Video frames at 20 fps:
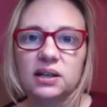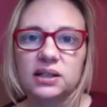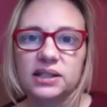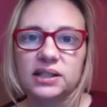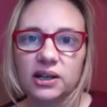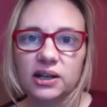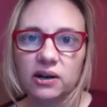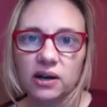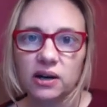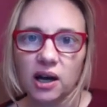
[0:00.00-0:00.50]

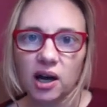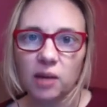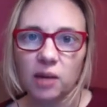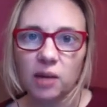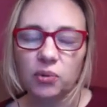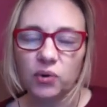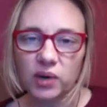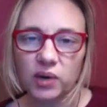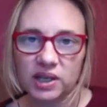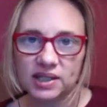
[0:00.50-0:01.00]
Derrida
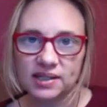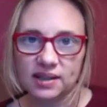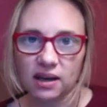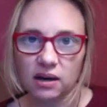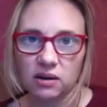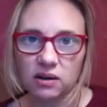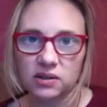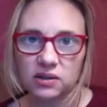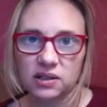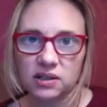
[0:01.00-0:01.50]
points
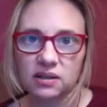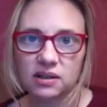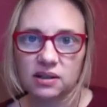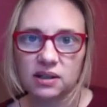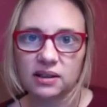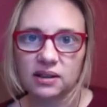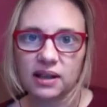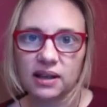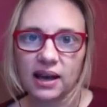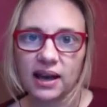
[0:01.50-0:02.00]
out
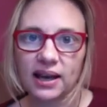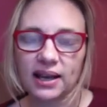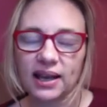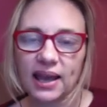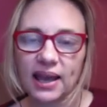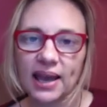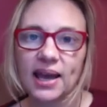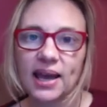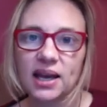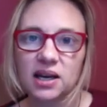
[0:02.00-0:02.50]
that that
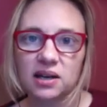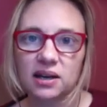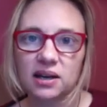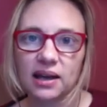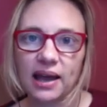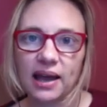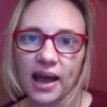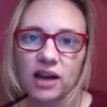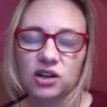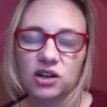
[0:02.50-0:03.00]
can't
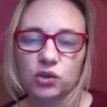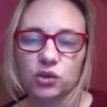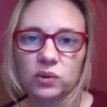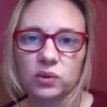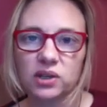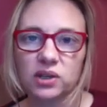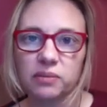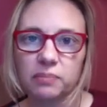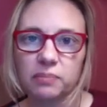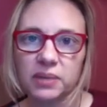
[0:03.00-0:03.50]

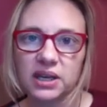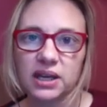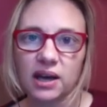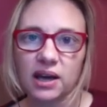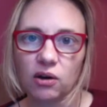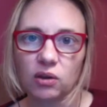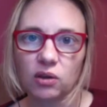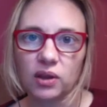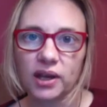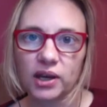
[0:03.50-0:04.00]
actually be
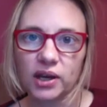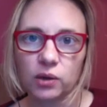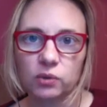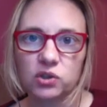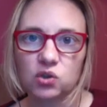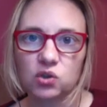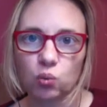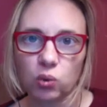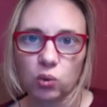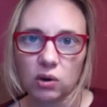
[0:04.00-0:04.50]
how language
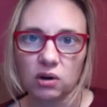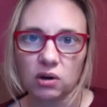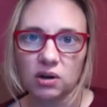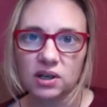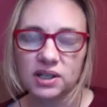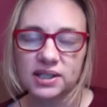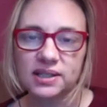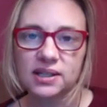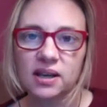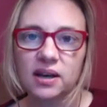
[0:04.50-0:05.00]

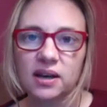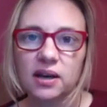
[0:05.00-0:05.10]
works,